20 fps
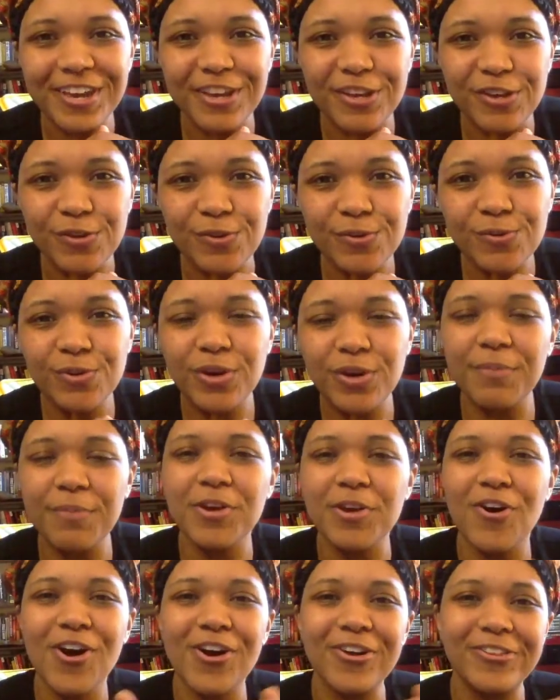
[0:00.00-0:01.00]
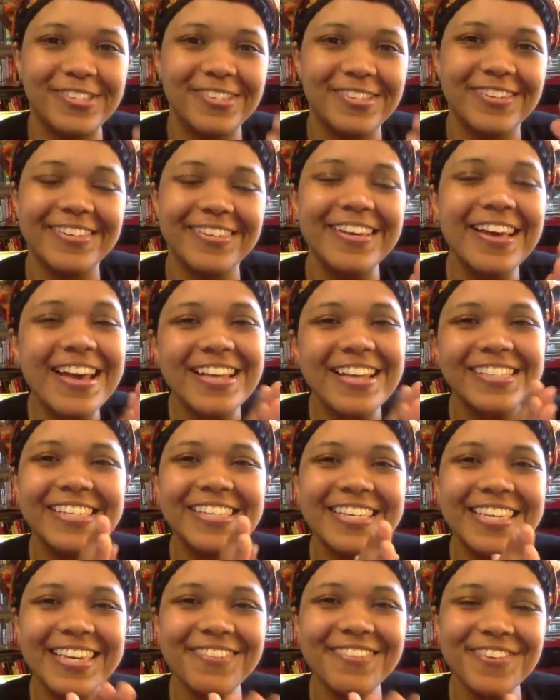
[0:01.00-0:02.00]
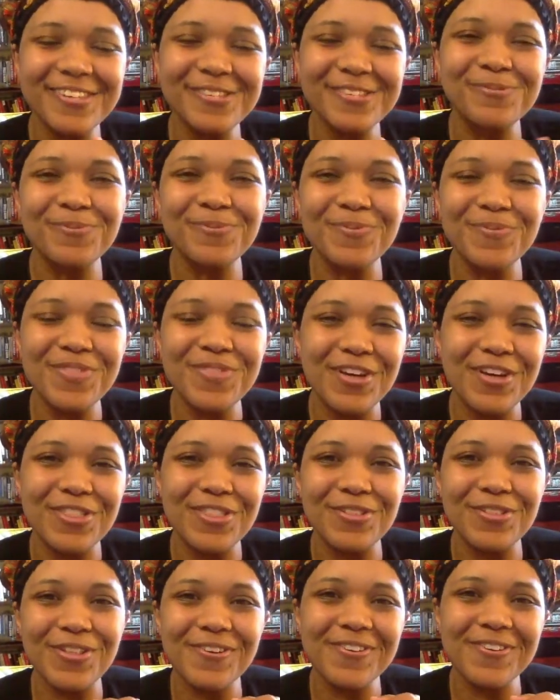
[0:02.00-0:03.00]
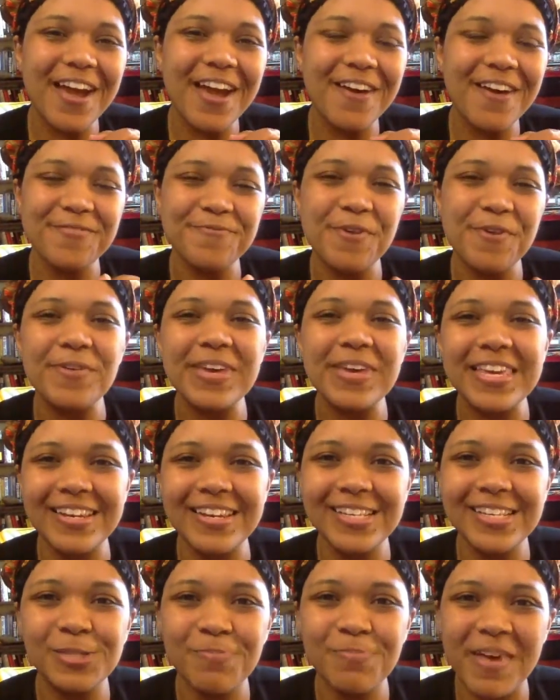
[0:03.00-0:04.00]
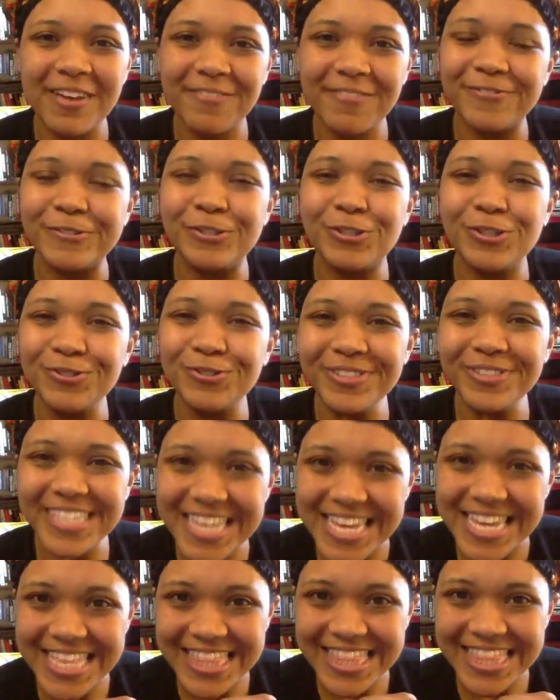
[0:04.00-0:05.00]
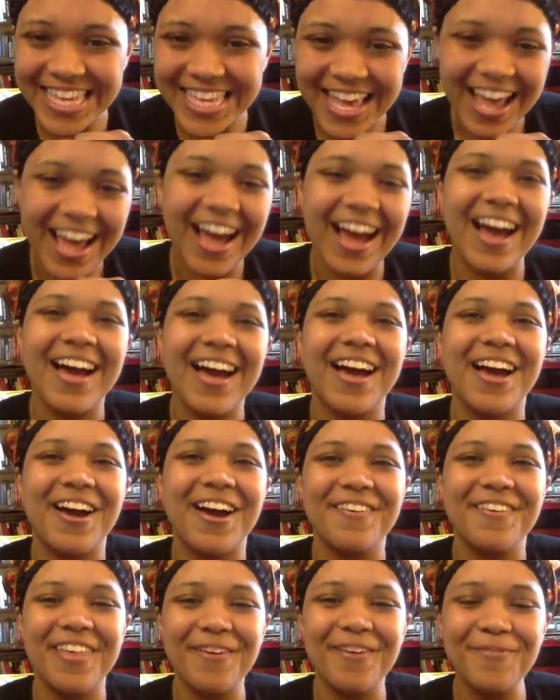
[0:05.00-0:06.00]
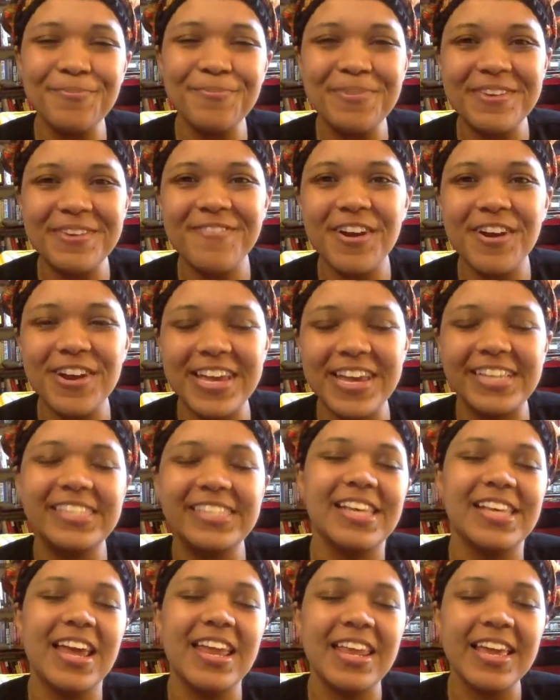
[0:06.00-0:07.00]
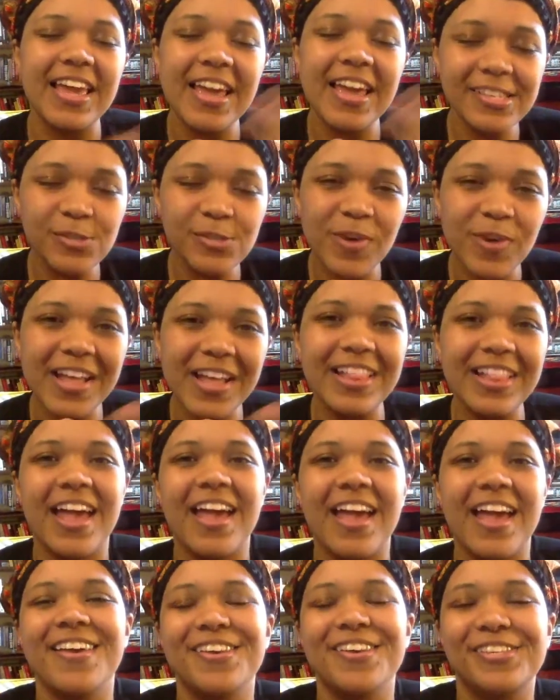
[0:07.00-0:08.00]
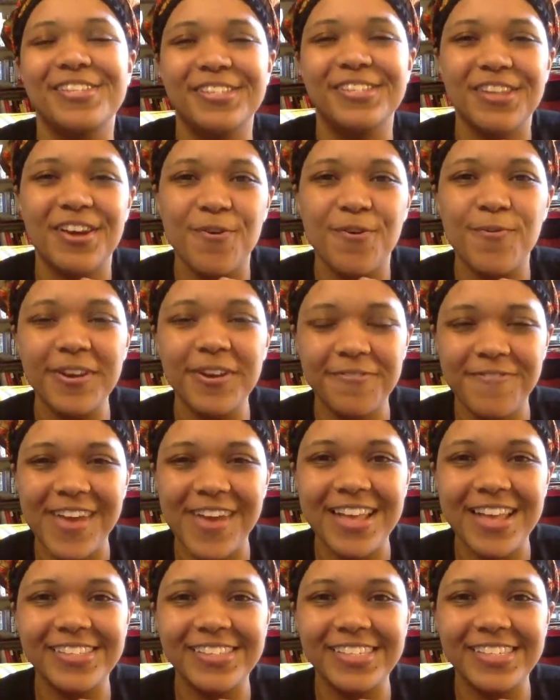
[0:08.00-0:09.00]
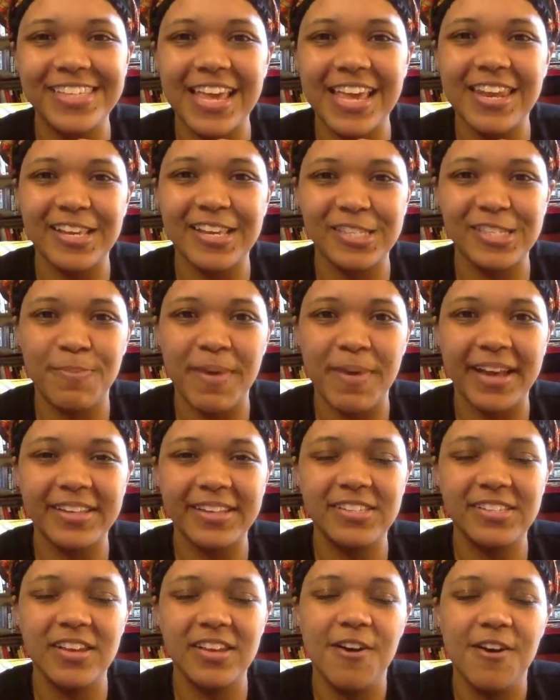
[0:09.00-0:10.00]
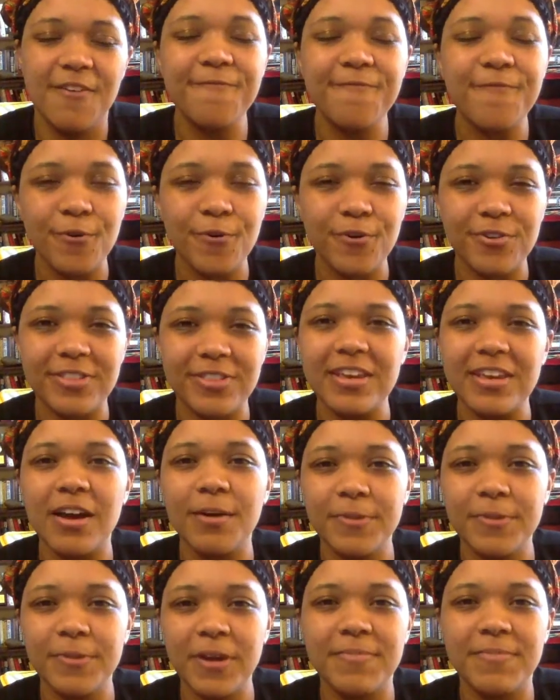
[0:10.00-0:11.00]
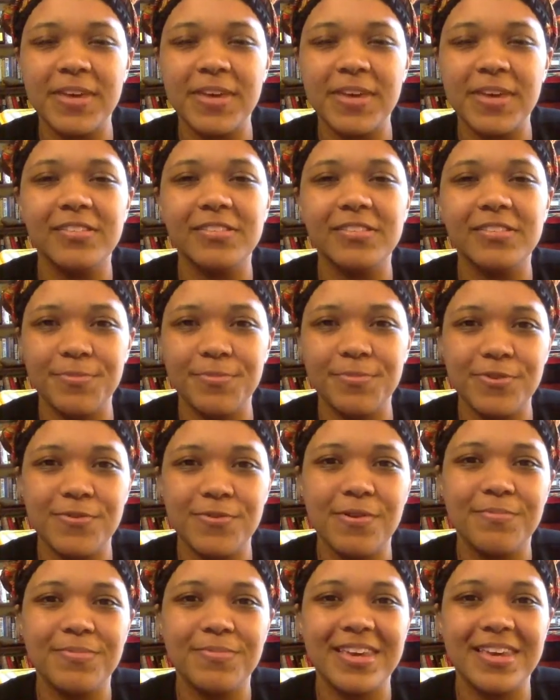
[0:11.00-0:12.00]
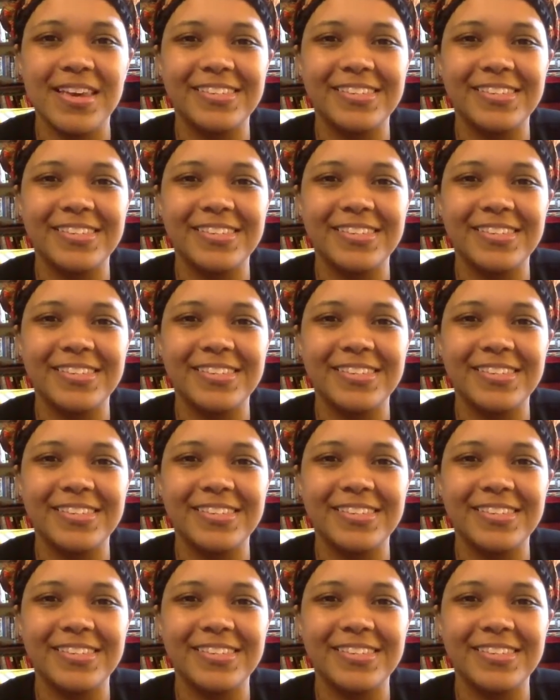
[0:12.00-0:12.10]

you coming on to give us the lowdown on what we can expect for Juneteenth. That will be very exciting, as well as what fans can expect for the upcoming WNBA